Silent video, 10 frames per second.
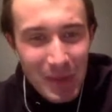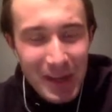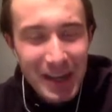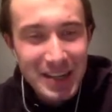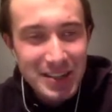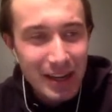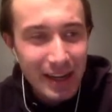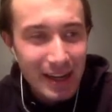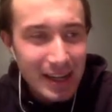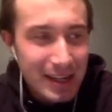he's
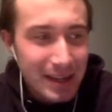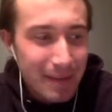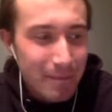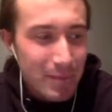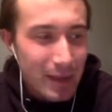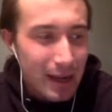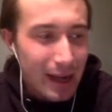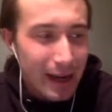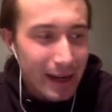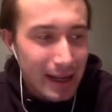like,
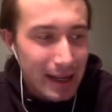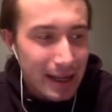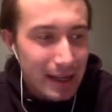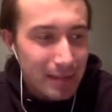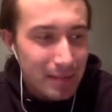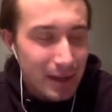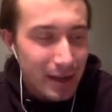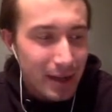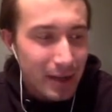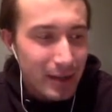"Hey, I
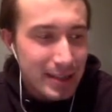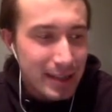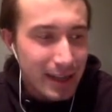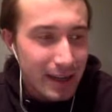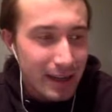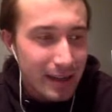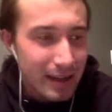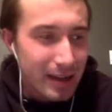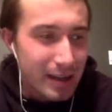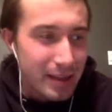know I said
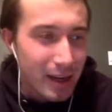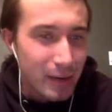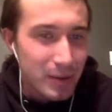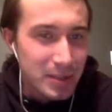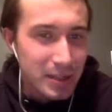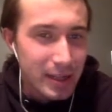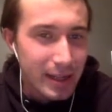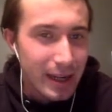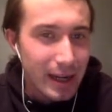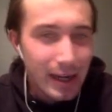that I wasn't going to
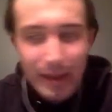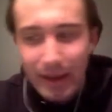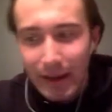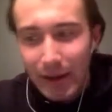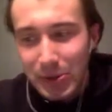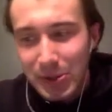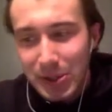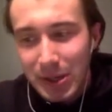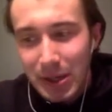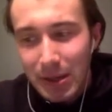get anything else,
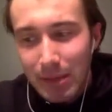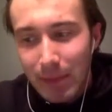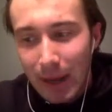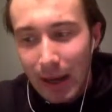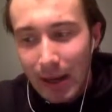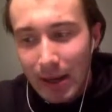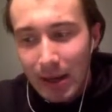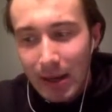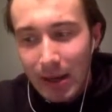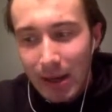but
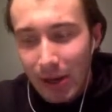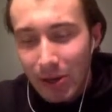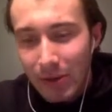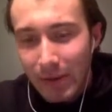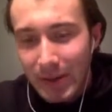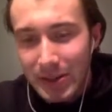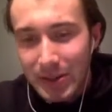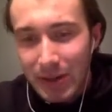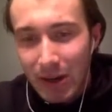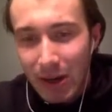I got this
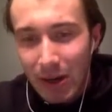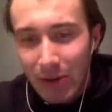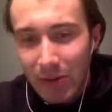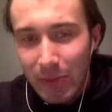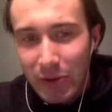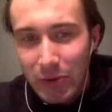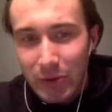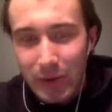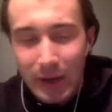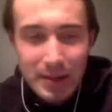on
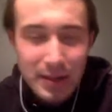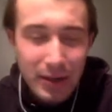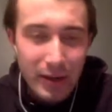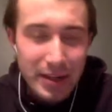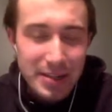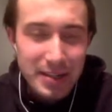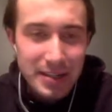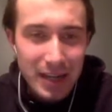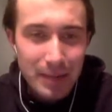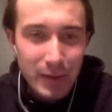special." And so yes, he's
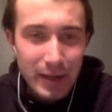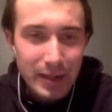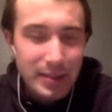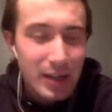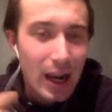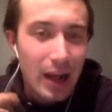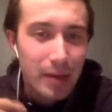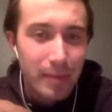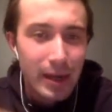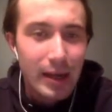upgraded. It's kind of like
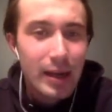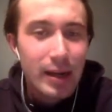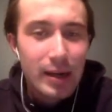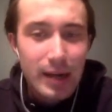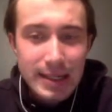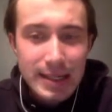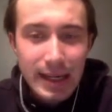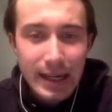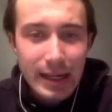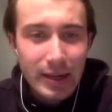me. I
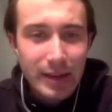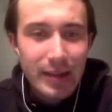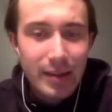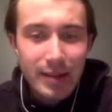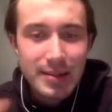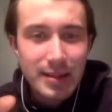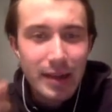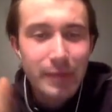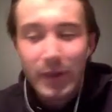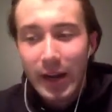say, "Oh, that's
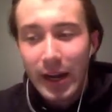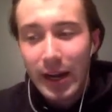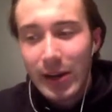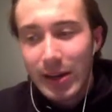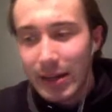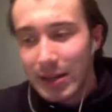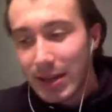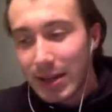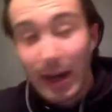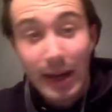enough for now," and then I
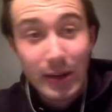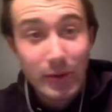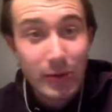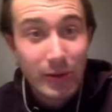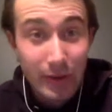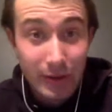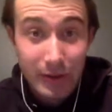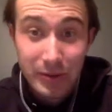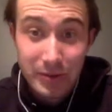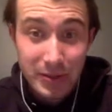say, "Hey, look, I
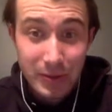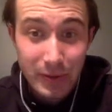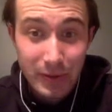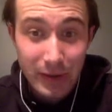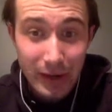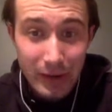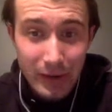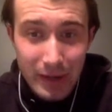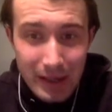got this good deal."